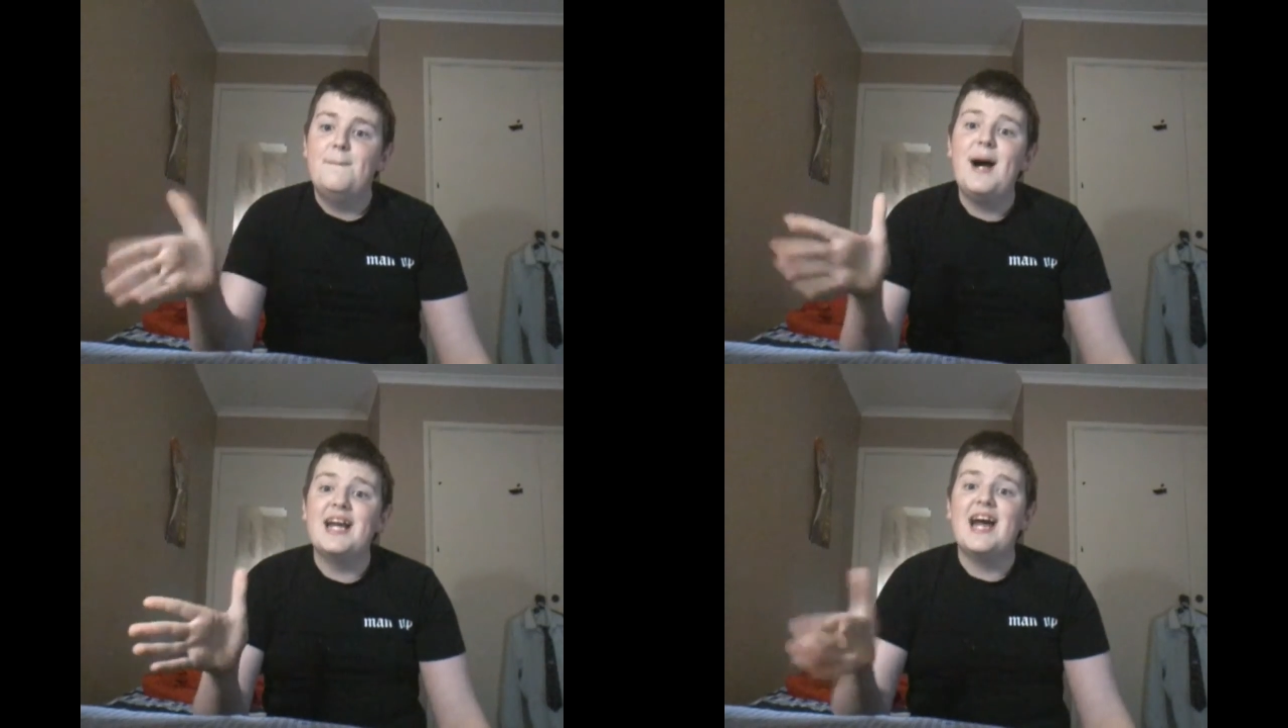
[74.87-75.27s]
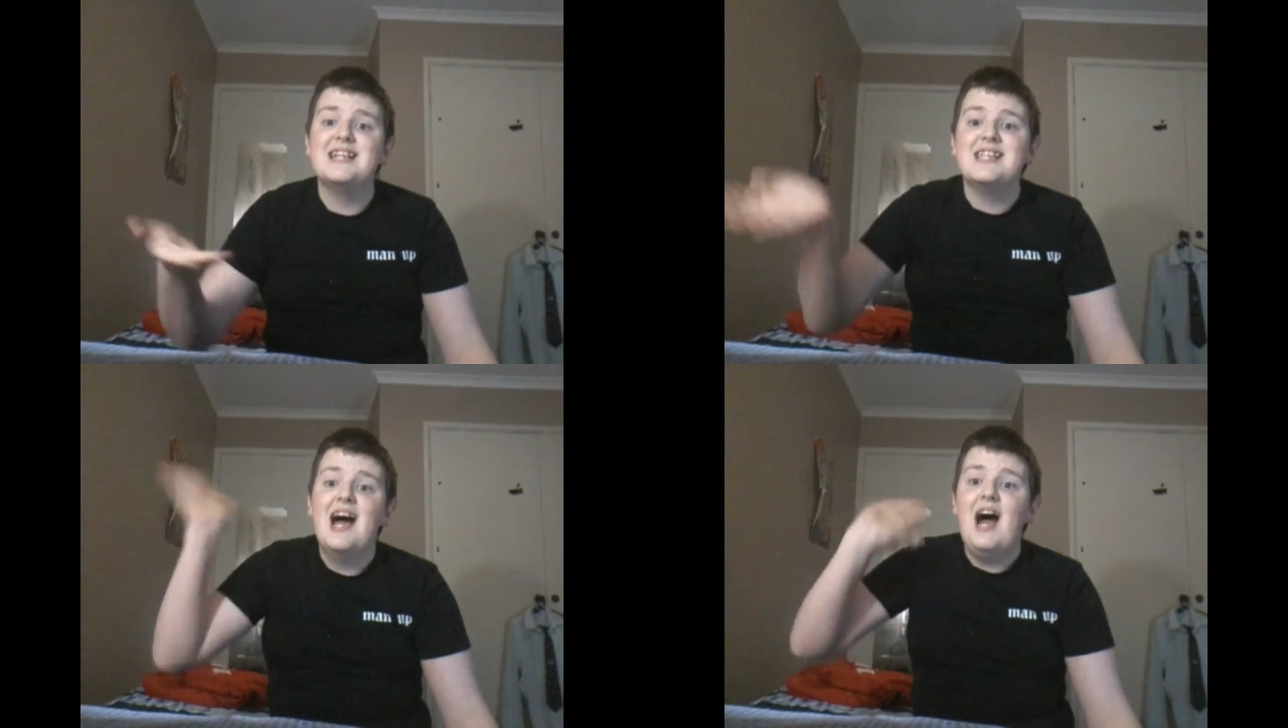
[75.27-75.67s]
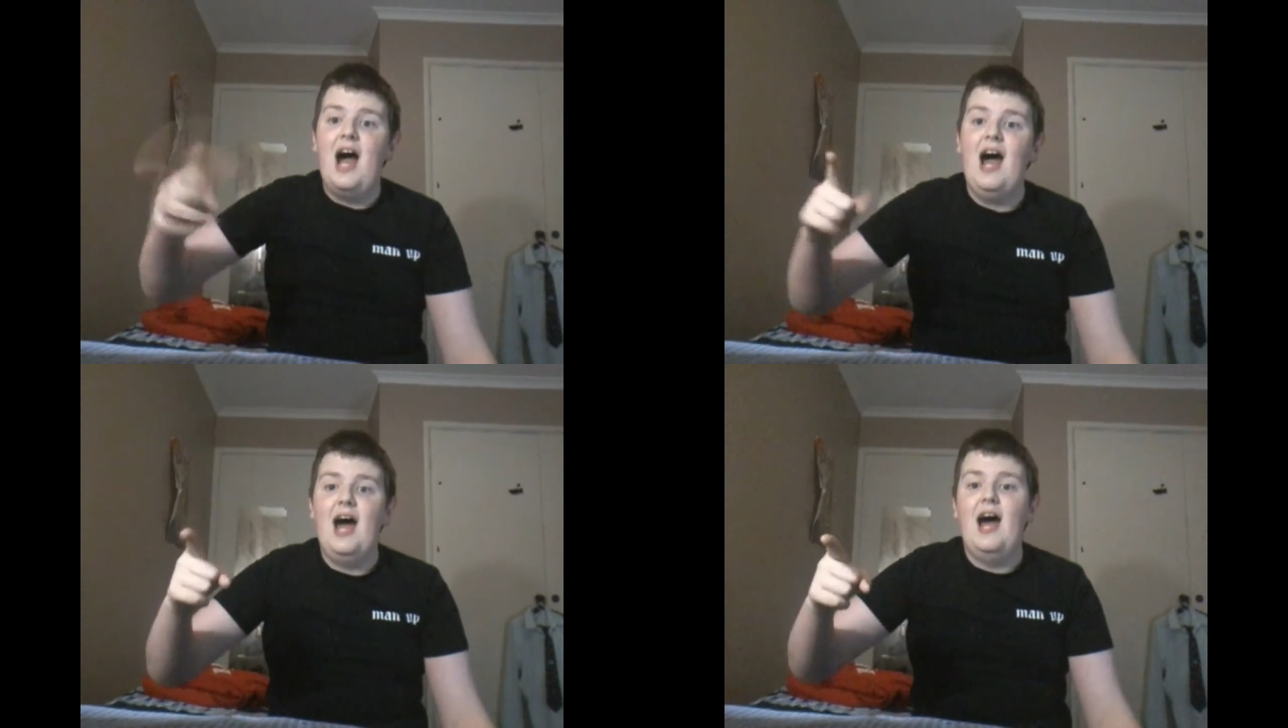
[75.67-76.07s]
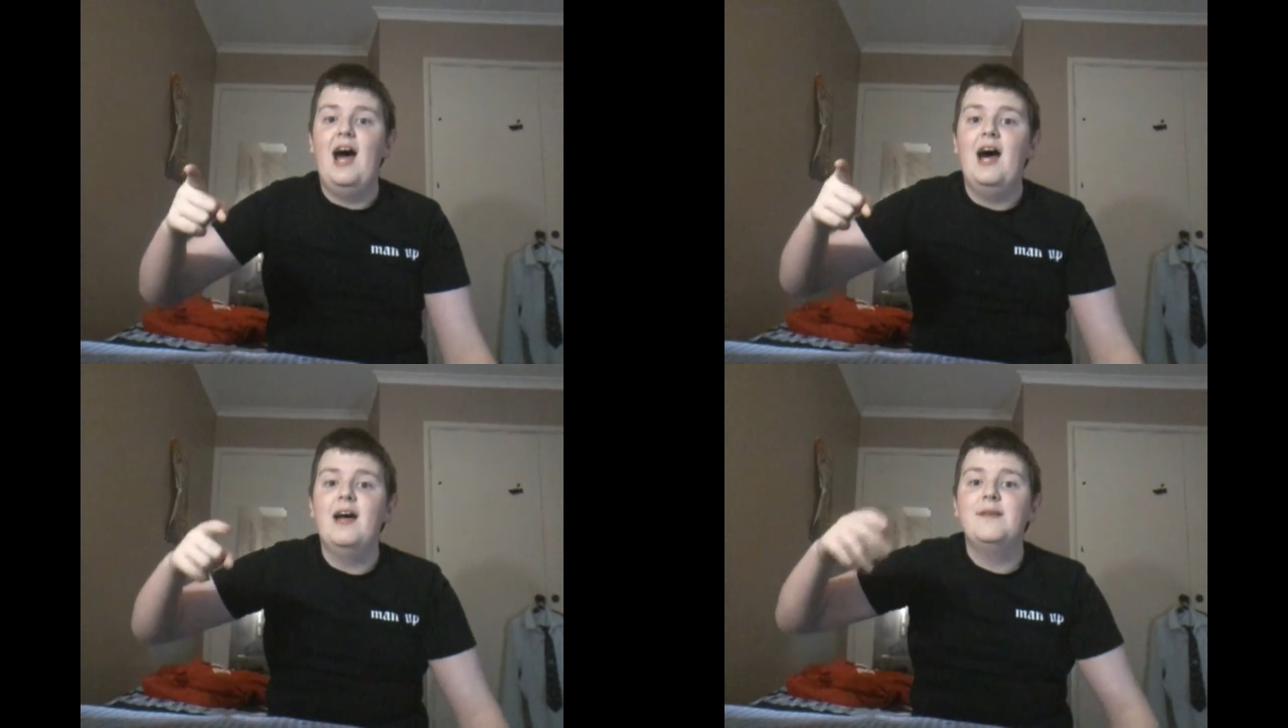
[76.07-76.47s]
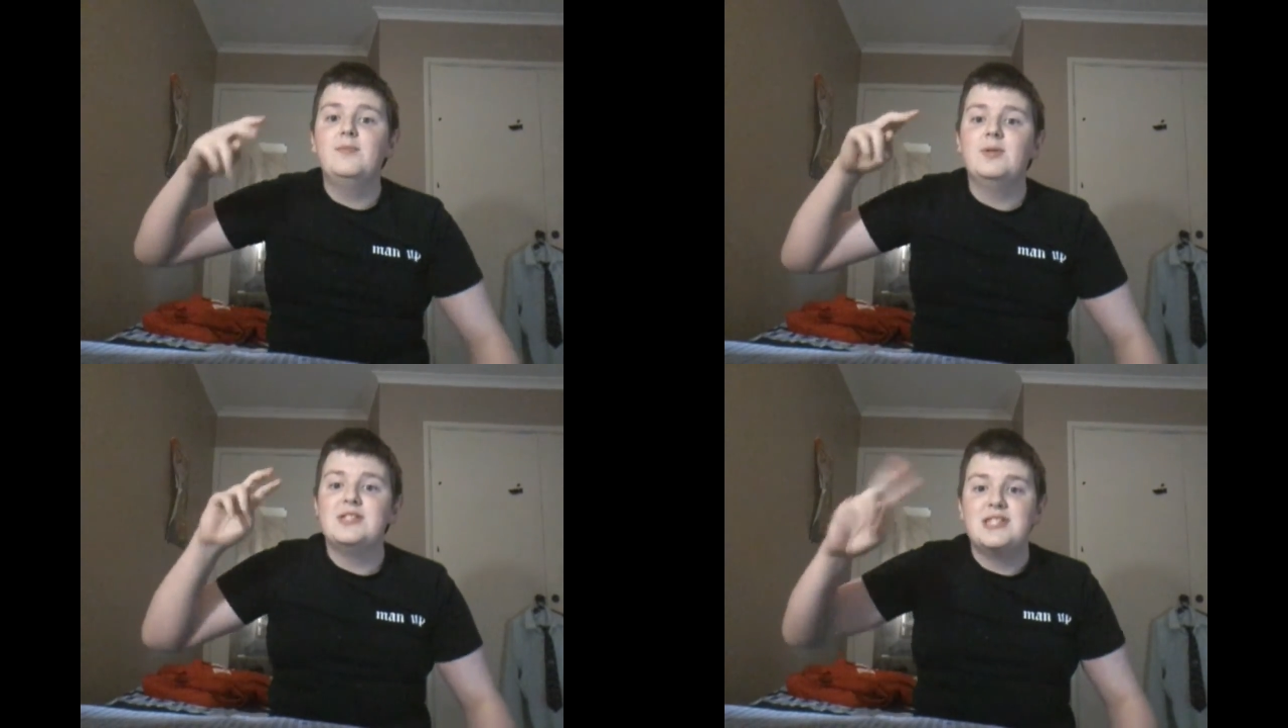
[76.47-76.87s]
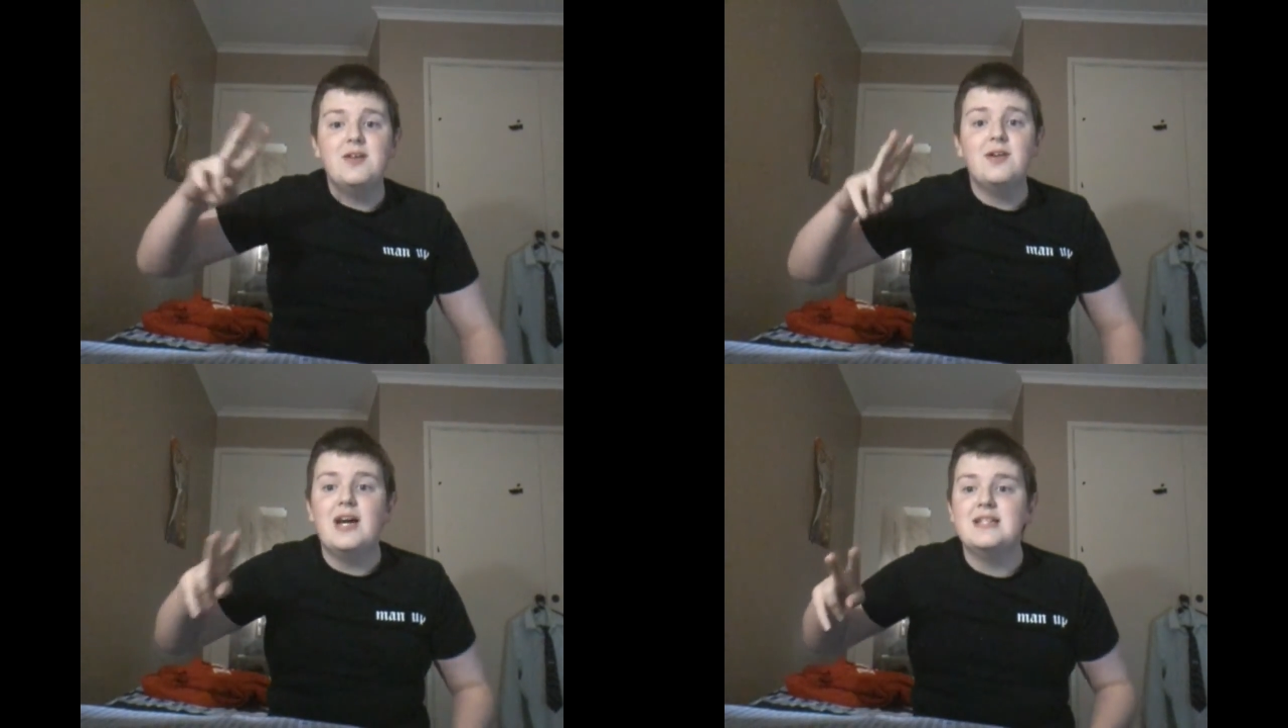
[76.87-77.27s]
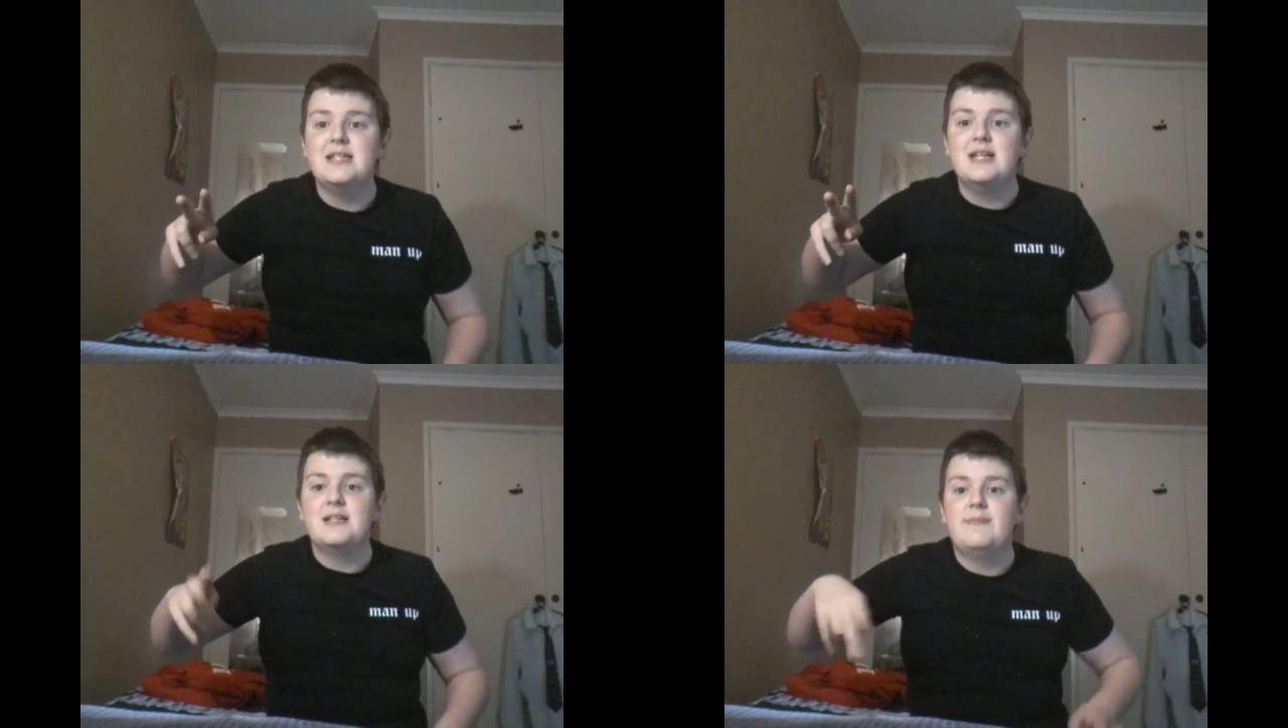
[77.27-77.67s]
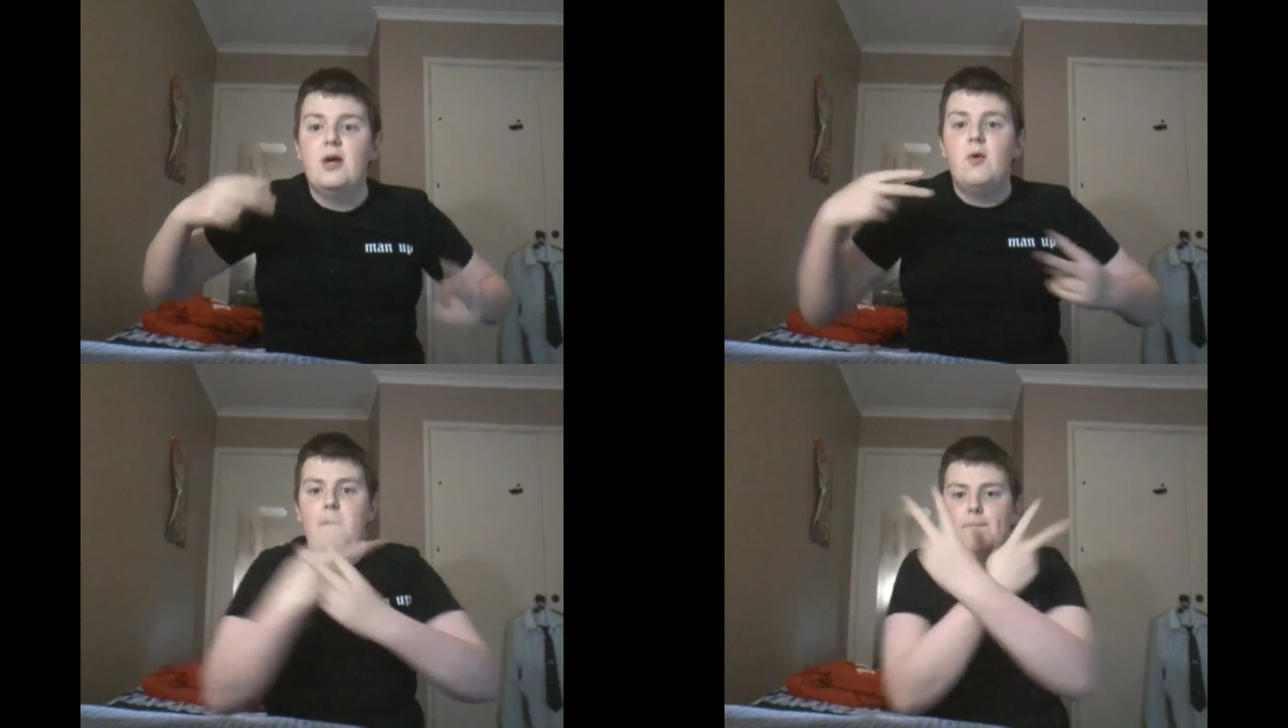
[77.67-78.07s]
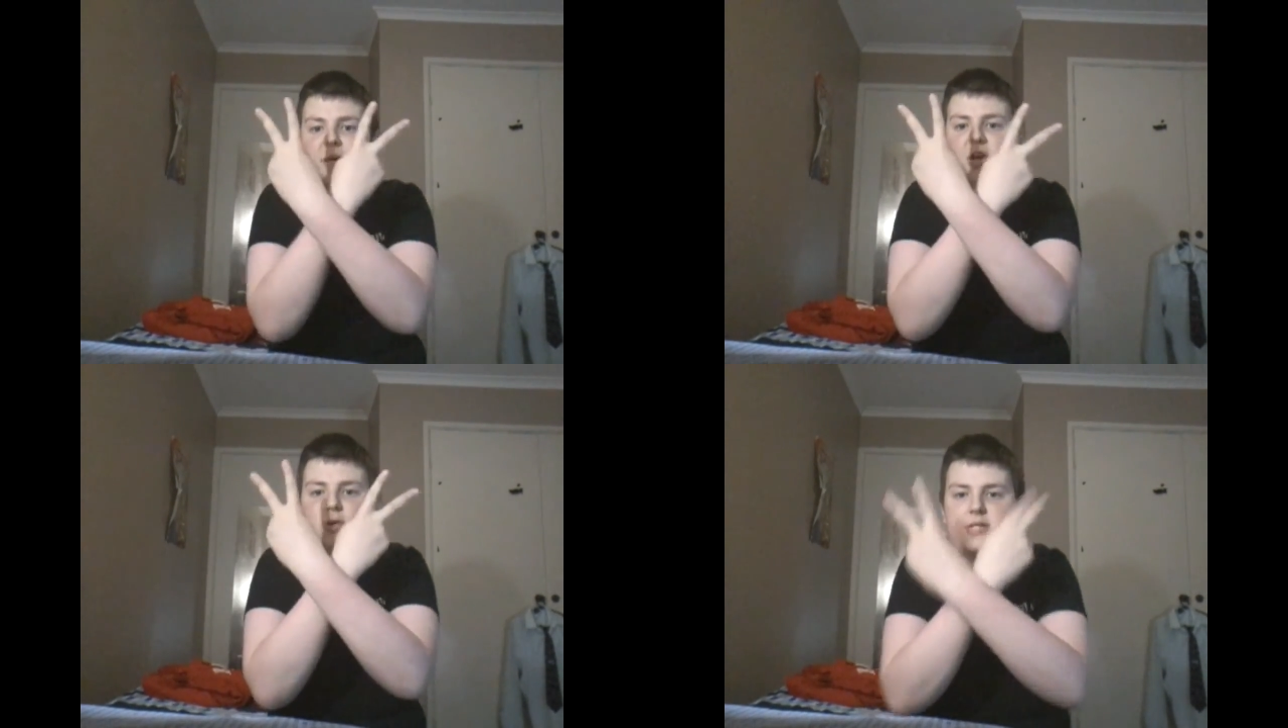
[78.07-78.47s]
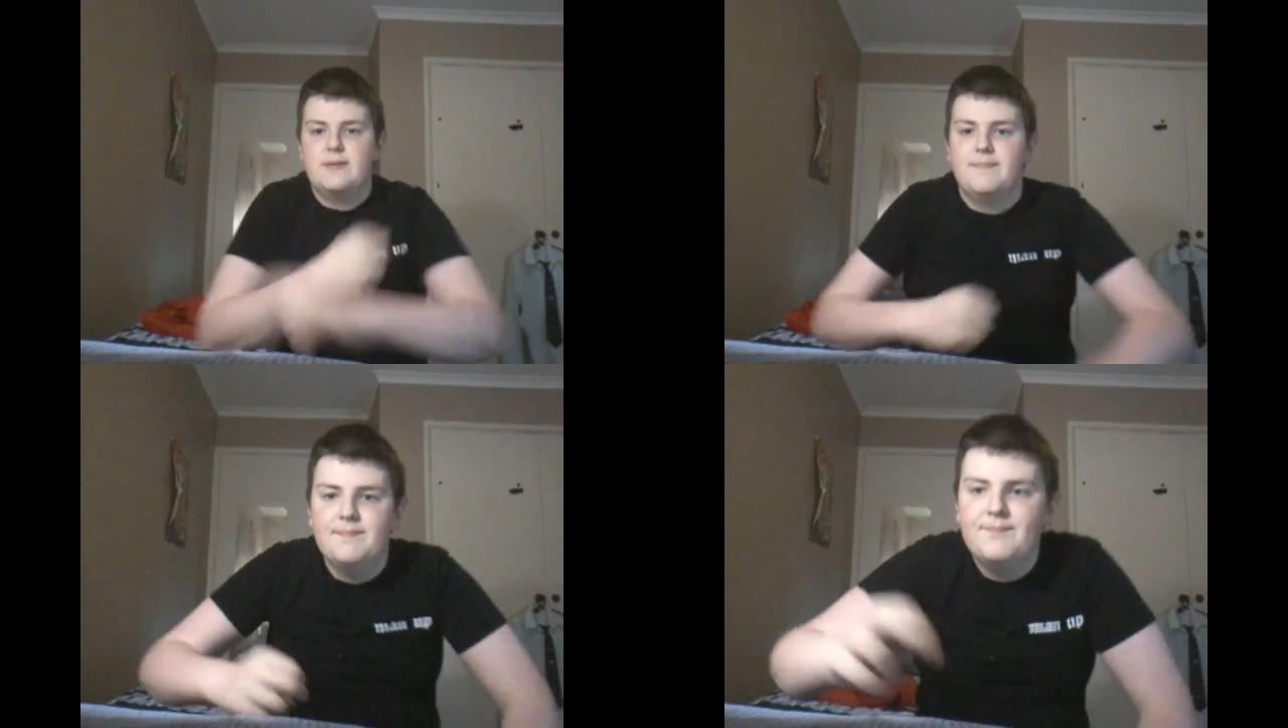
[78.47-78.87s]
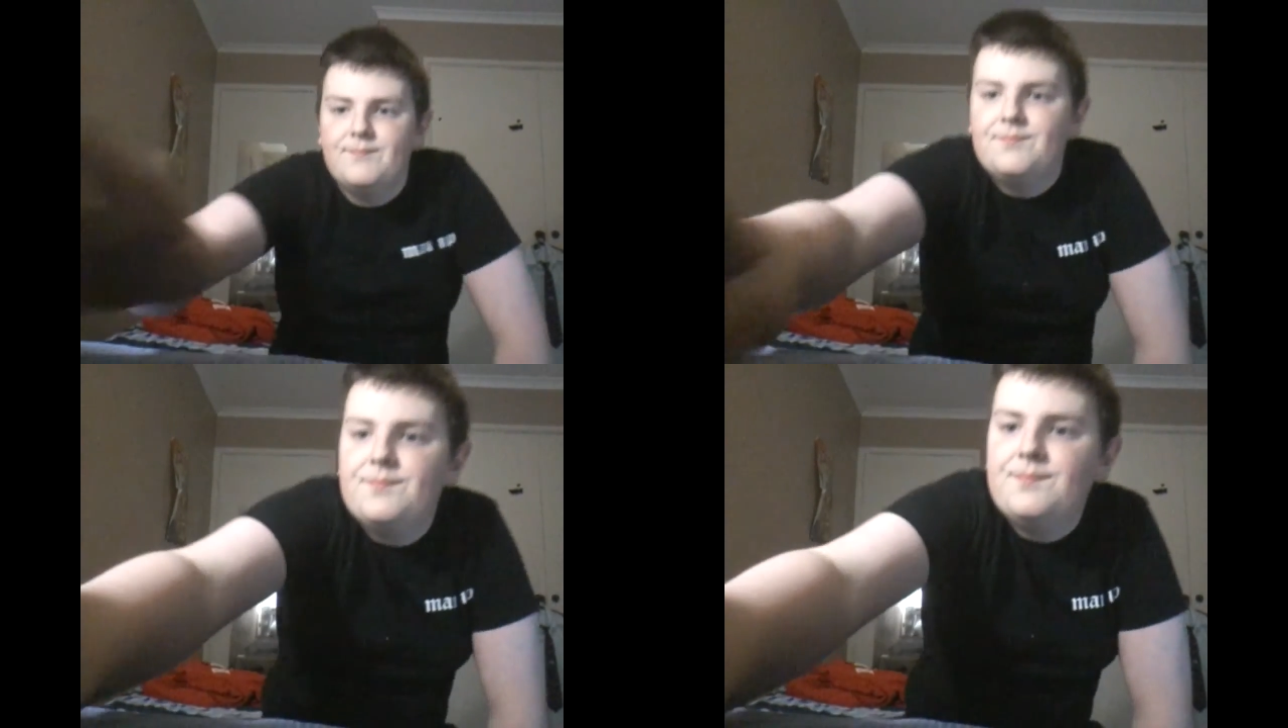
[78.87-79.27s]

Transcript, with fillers: Bye guys, I will see you guys in the next video. Be awesome.